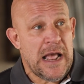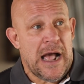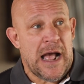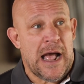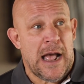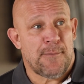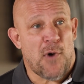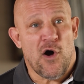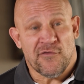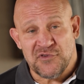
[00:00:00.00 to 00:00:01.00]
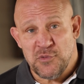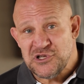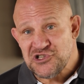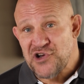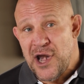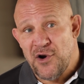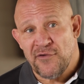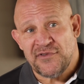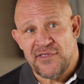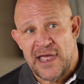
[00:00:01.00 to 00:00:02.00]
Afterwards, straight
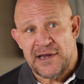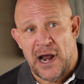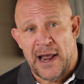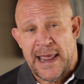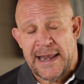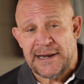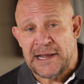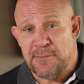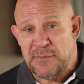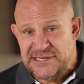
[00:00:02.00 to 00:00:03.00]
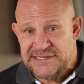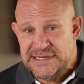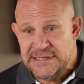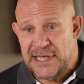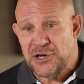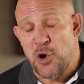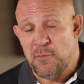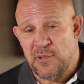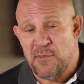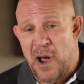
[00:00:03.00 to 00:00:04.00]
after that, I had a committee that
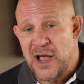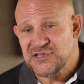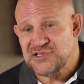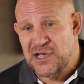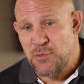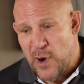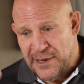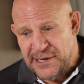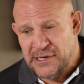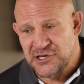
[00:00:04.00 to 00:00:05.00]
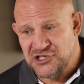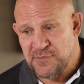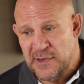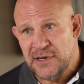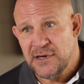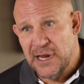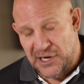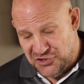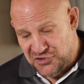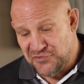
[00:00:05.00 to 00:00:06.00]
comprised one Englishman
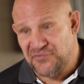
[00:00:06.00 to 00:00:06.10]
and two